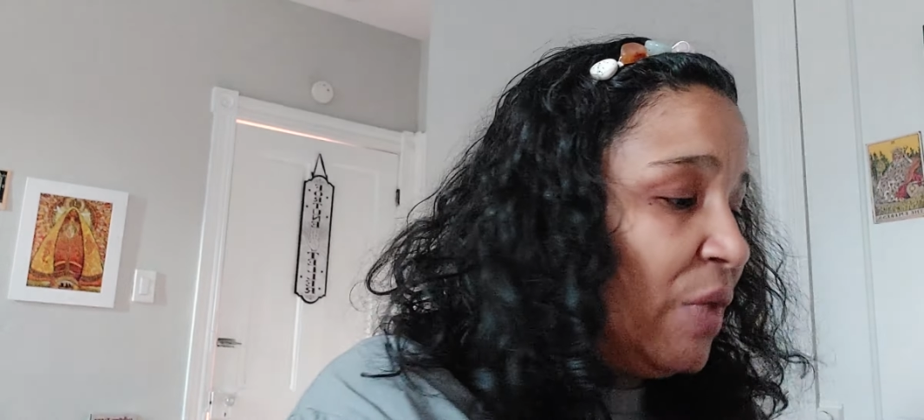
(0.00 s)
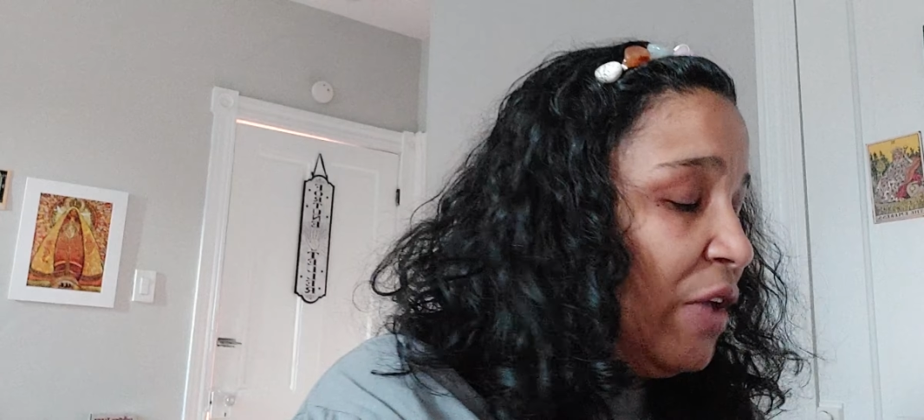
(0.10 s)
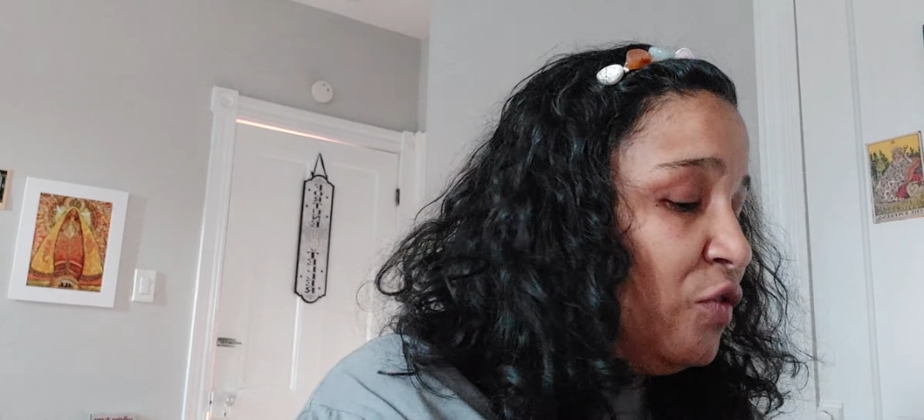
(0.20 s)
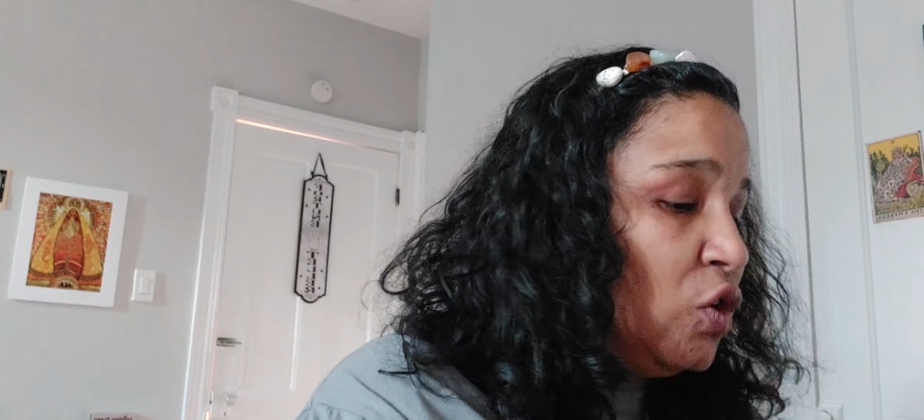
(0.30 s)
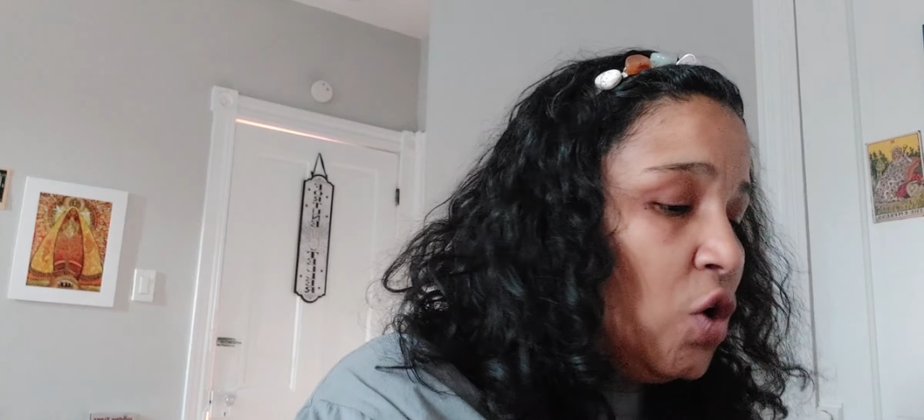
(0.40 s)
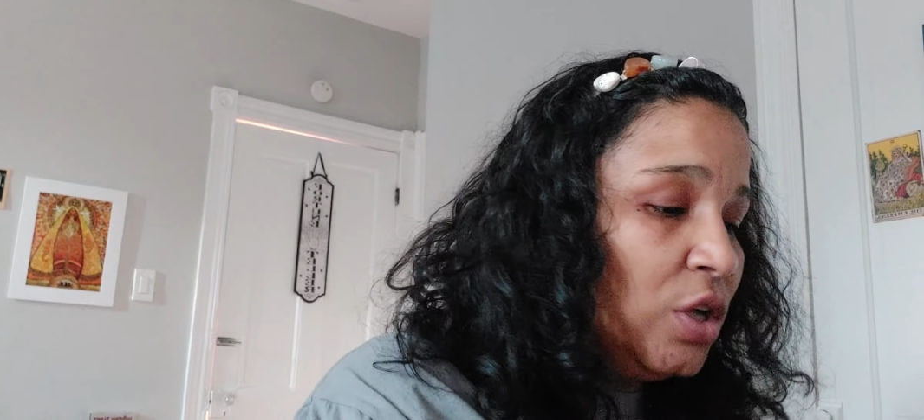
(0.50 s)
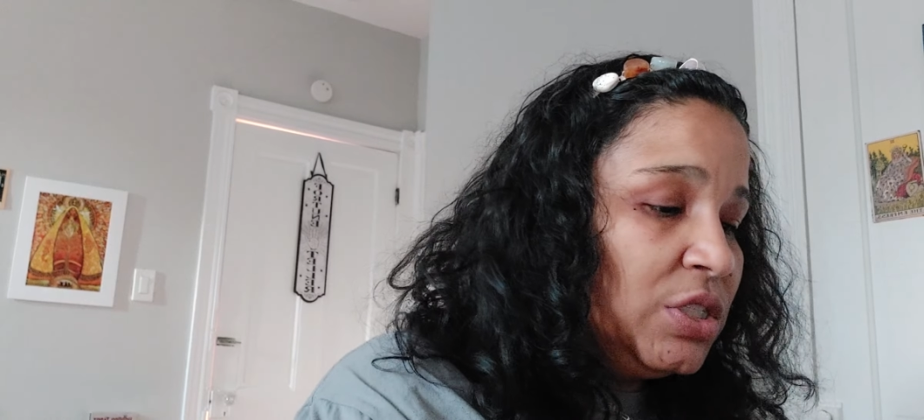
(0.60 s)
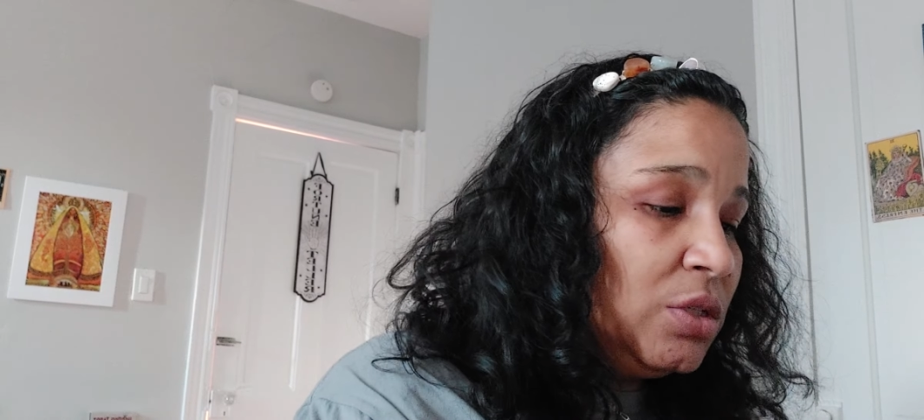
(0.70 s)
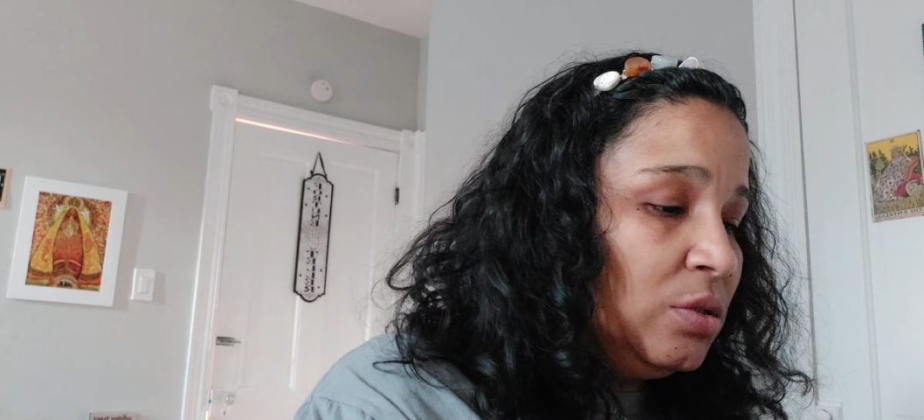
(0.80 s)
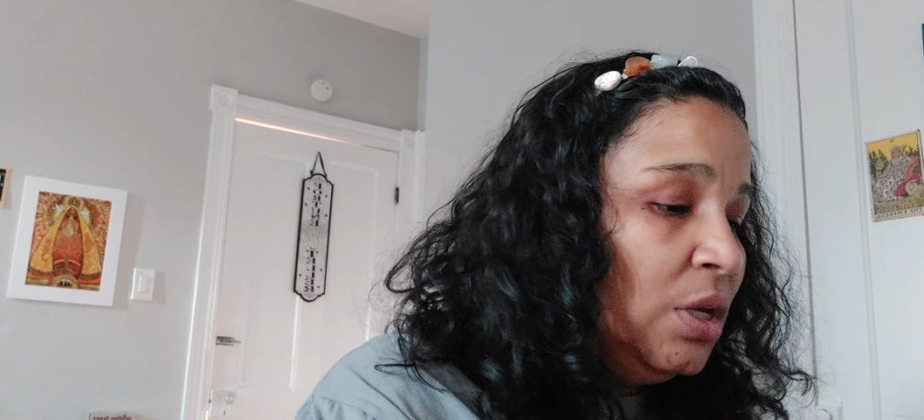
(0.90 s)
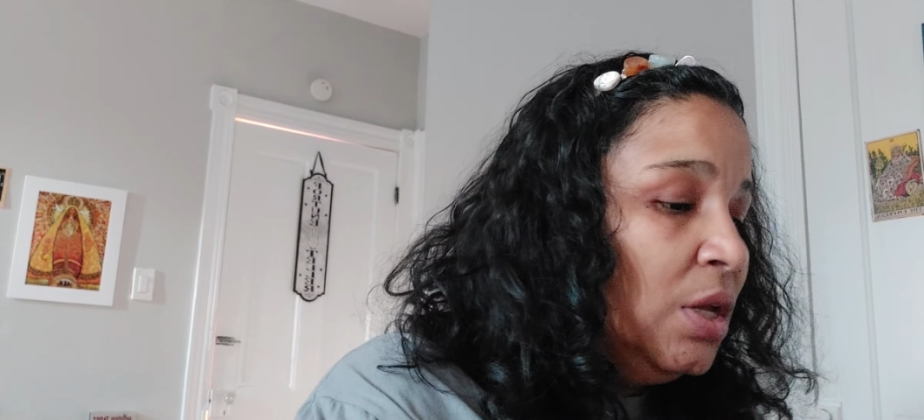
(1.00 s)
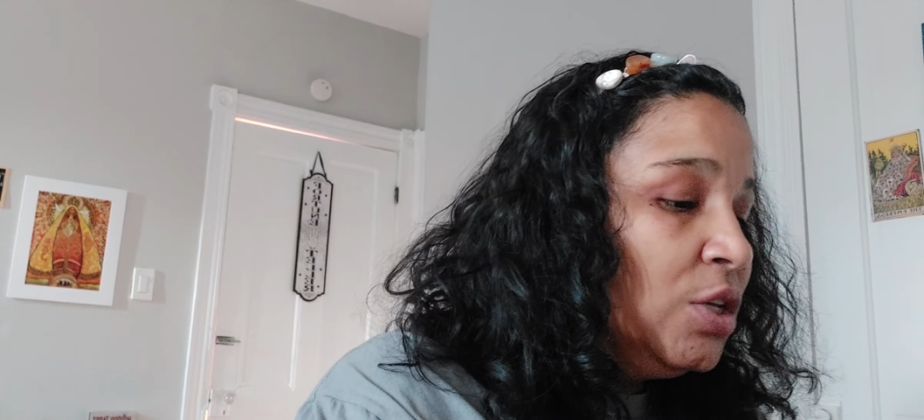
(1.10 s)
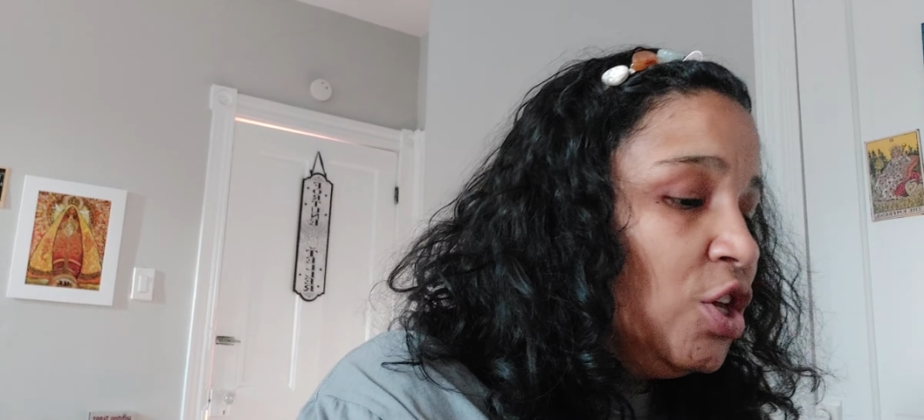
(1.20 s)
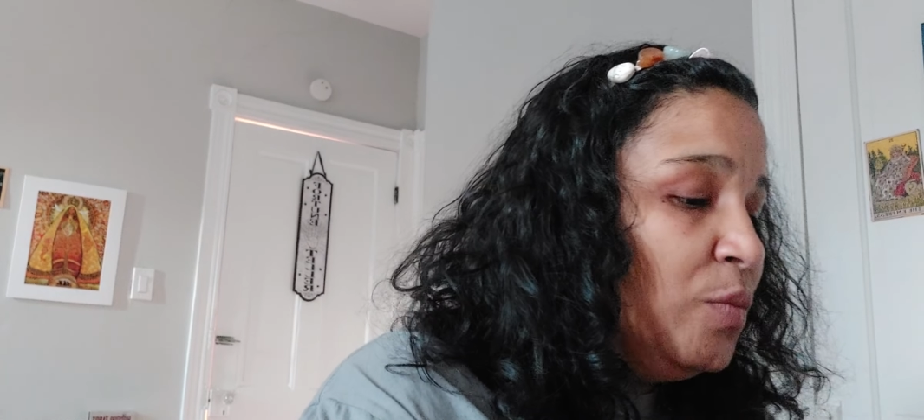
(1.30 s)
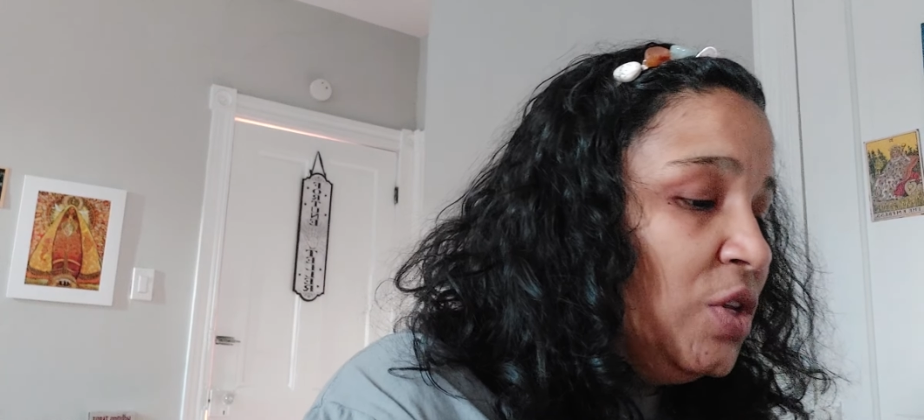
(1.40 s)
I feel called to
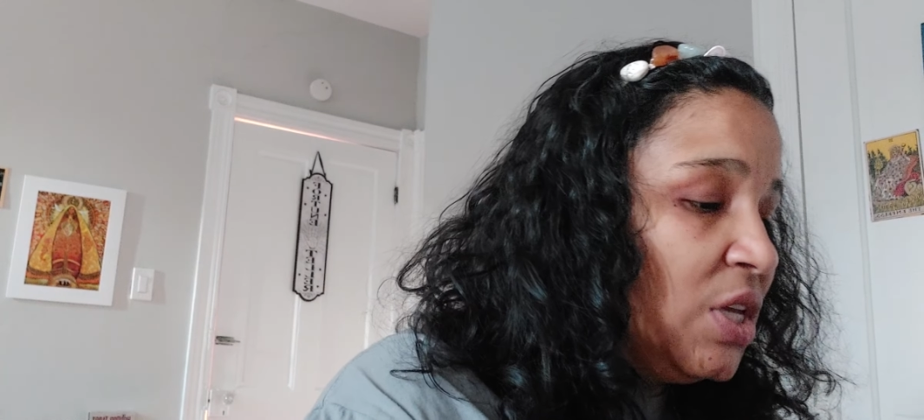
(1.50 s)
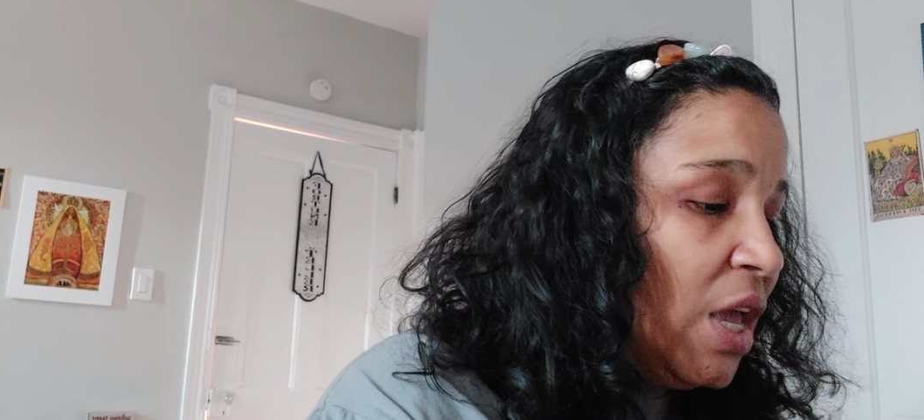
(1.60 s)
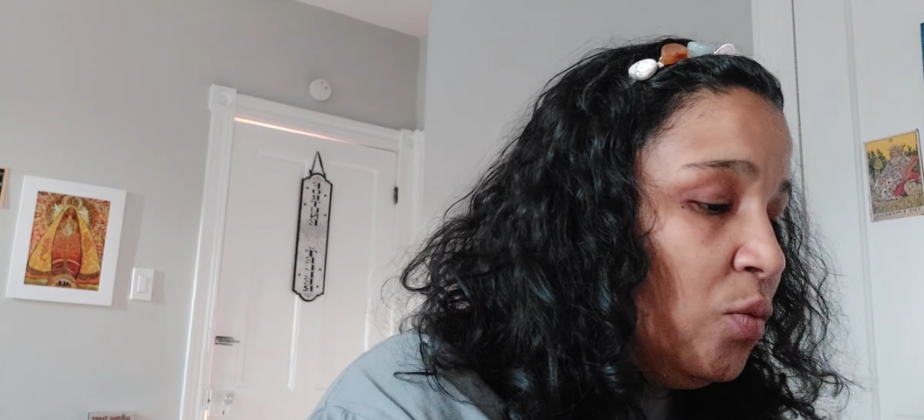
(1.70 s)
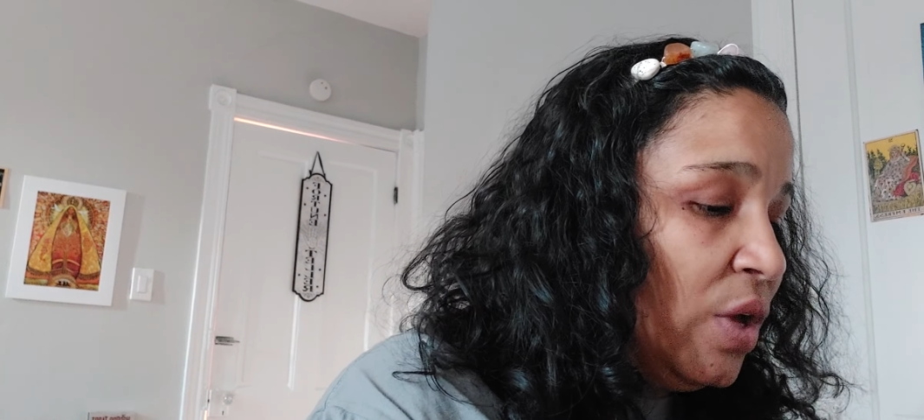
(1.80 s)
communicate